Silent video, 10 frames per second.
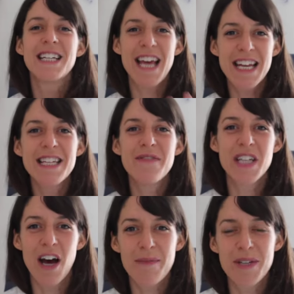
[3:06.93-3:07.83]
attentive
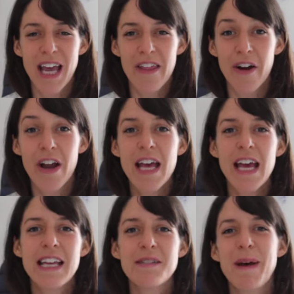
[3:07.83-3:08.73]
time together
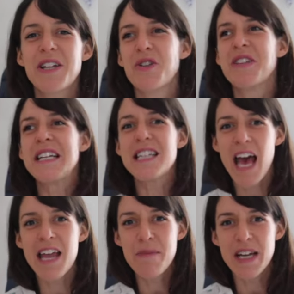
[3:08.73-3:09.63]
is better than
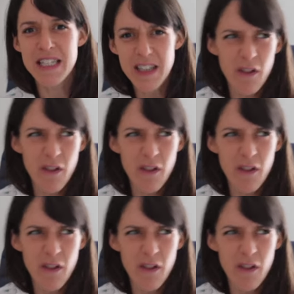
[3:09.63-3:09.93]
10 minutes